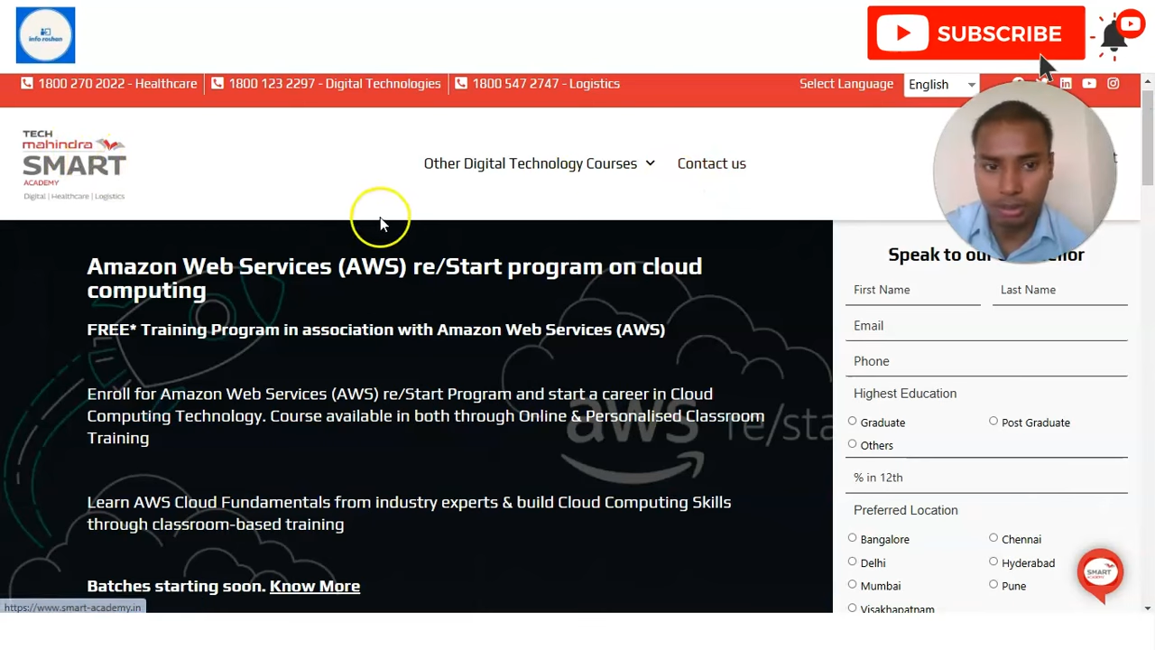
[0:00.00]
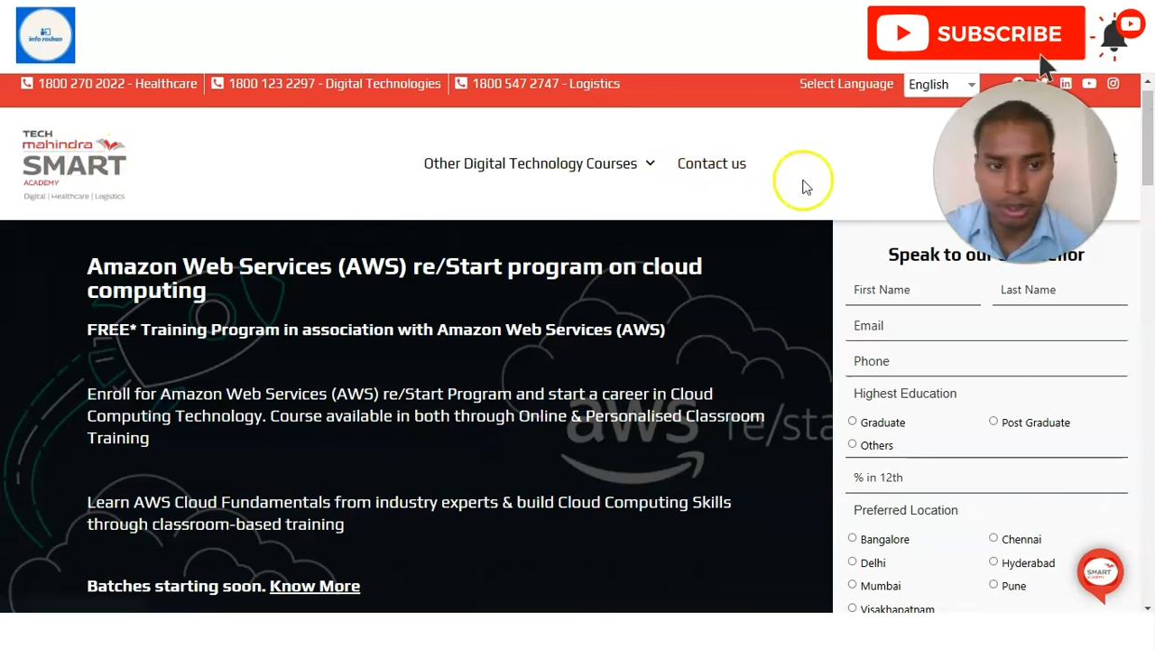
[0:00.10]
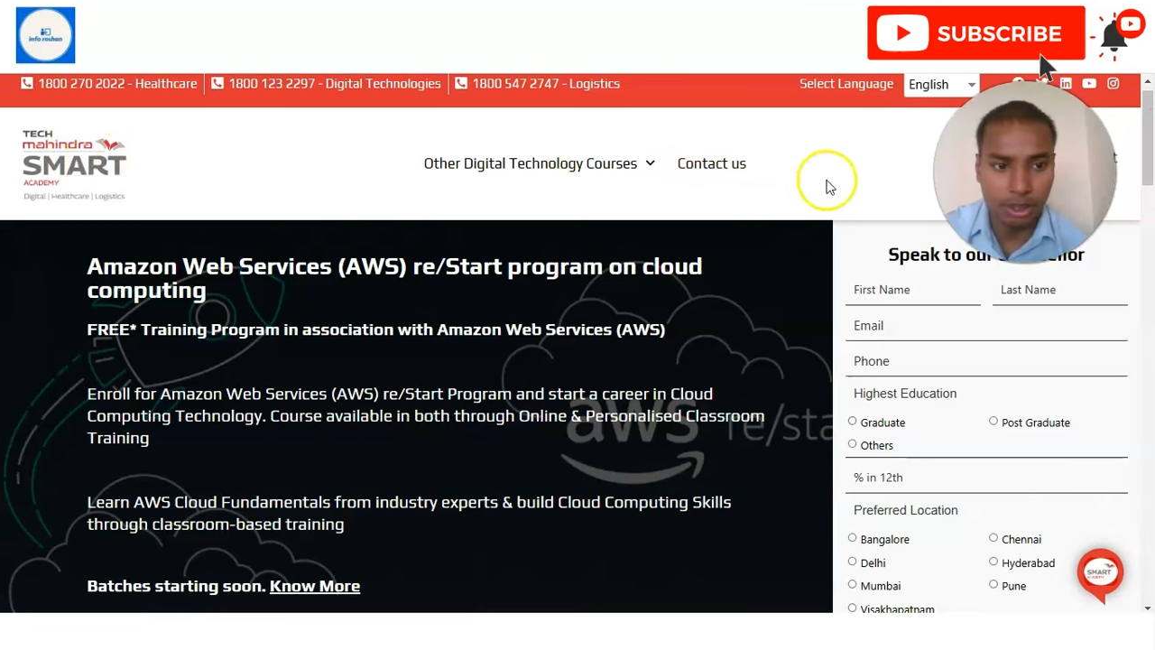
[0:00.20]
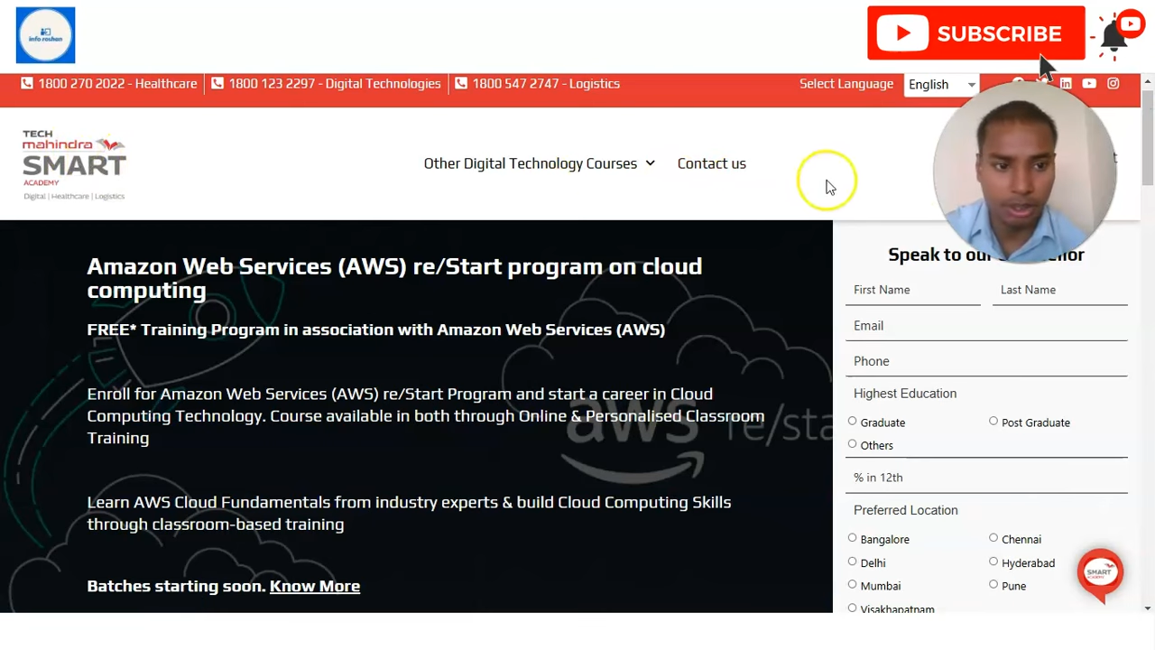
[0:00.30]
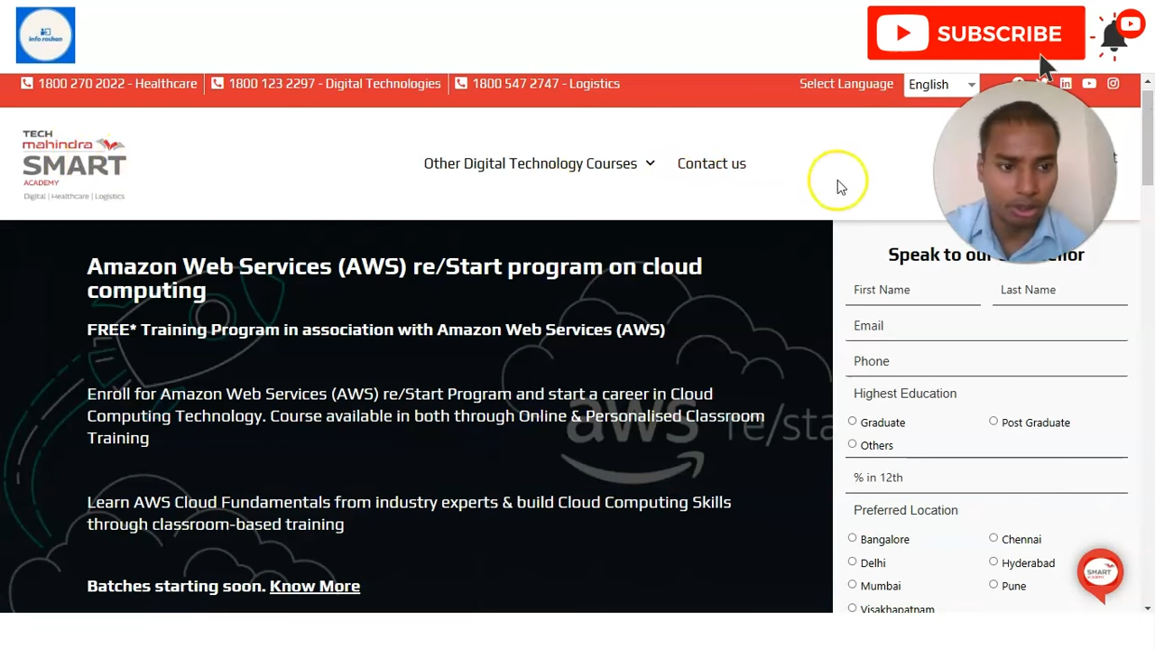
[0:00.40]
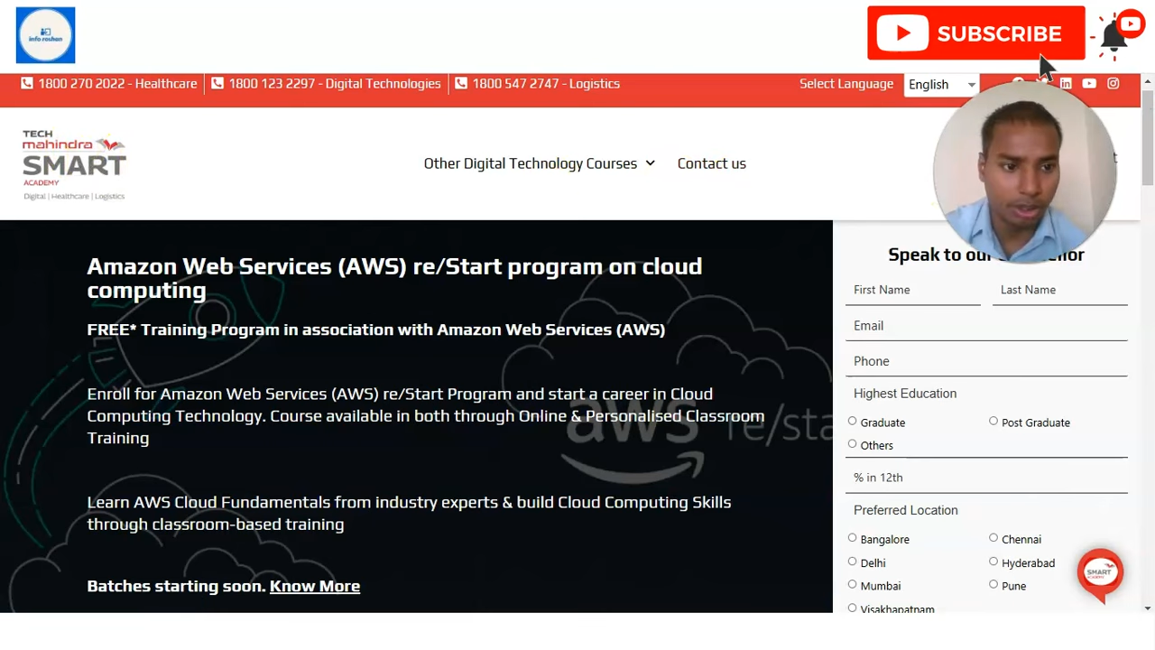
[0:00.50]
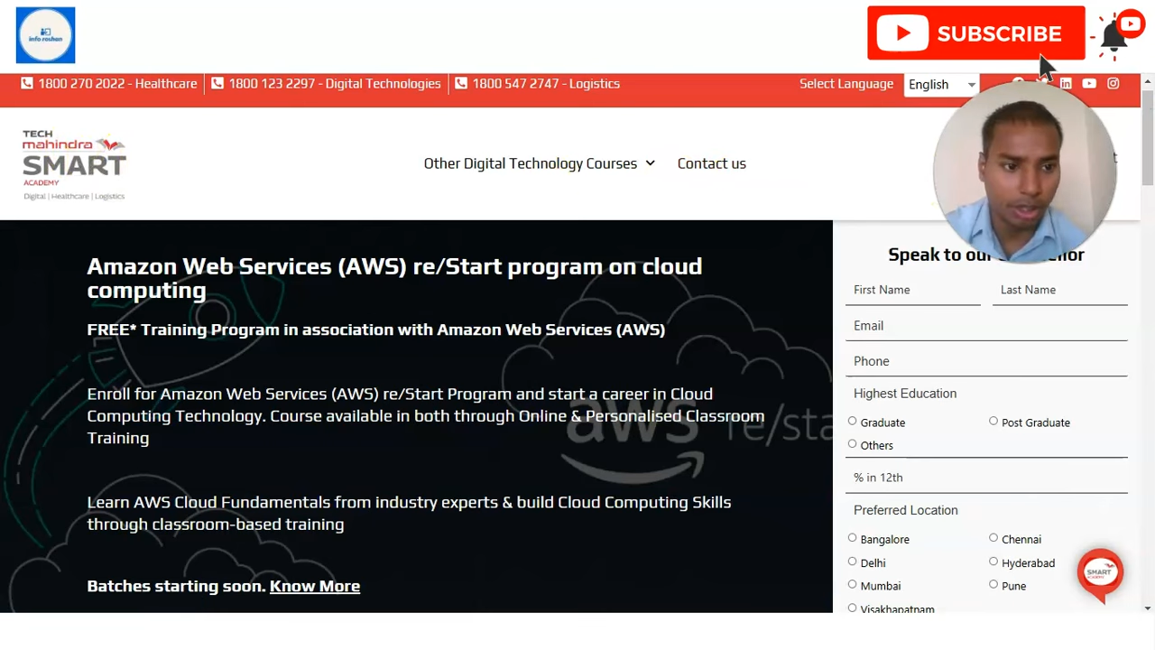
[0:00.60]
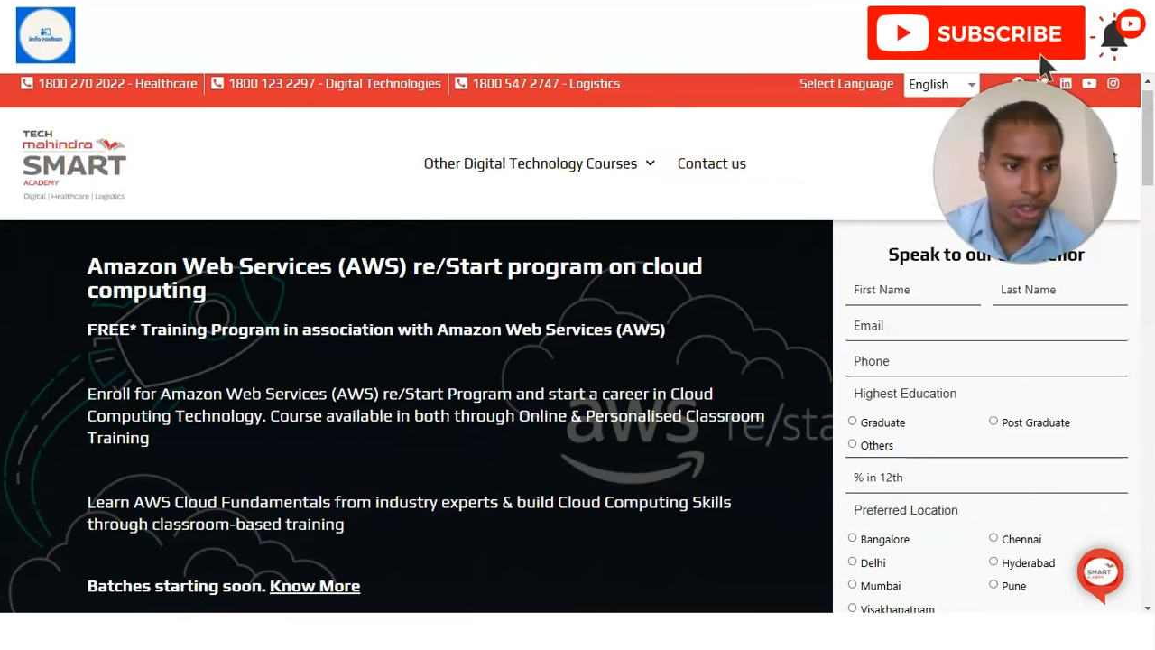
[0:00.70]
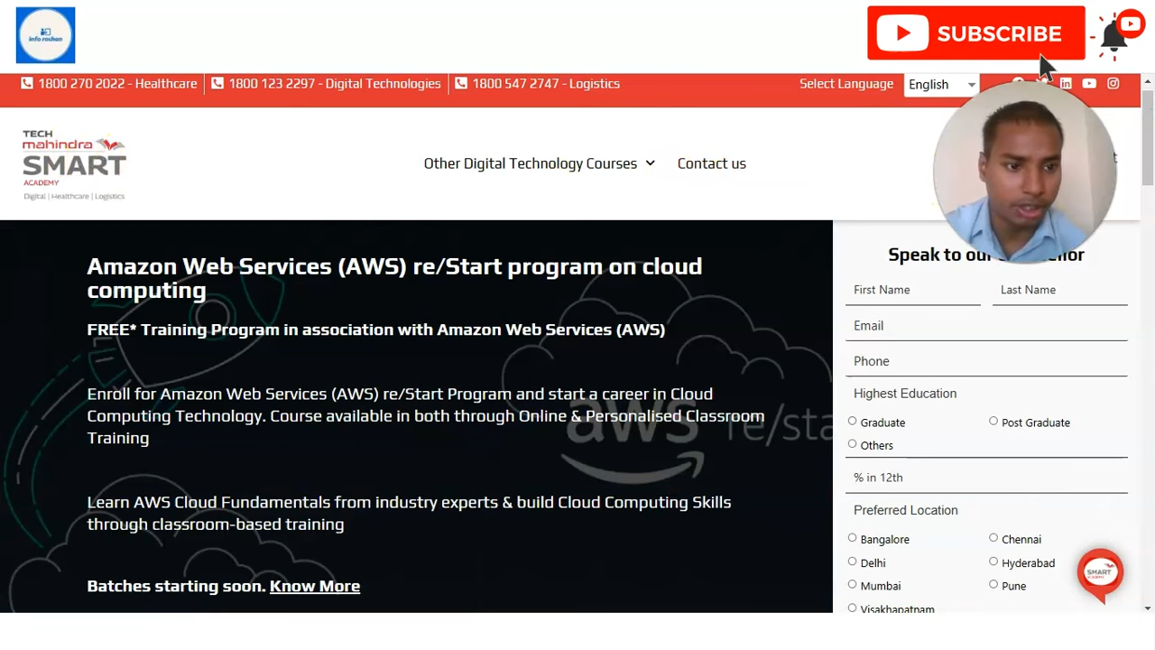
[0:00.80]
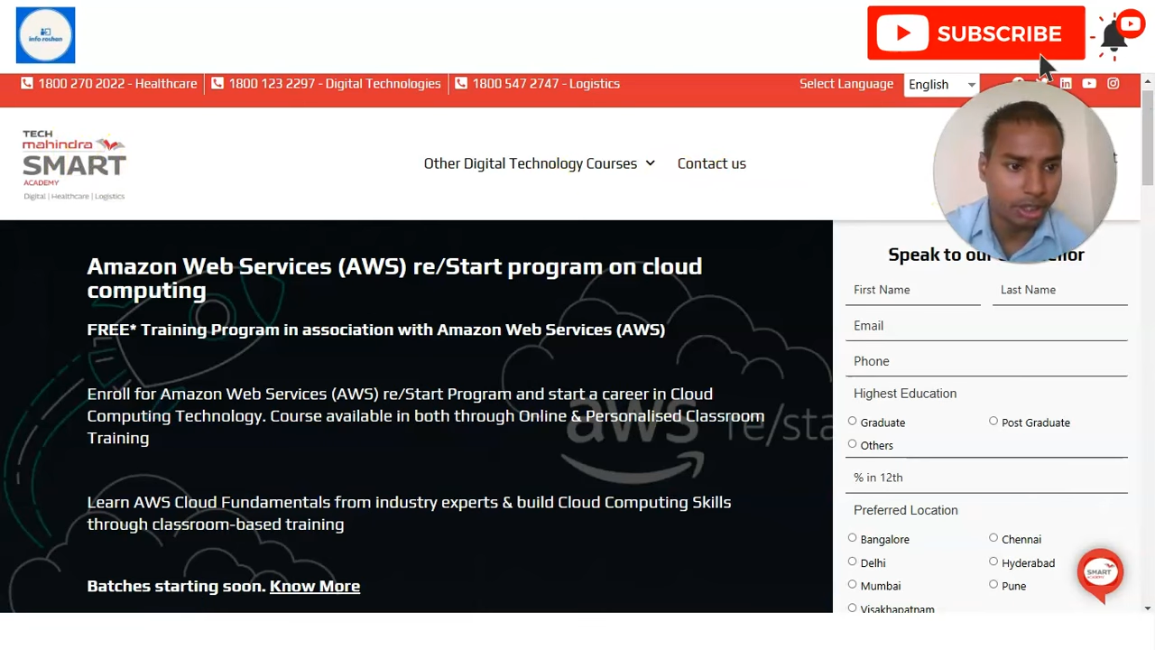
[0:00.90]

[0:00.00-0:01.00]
On the right hand side,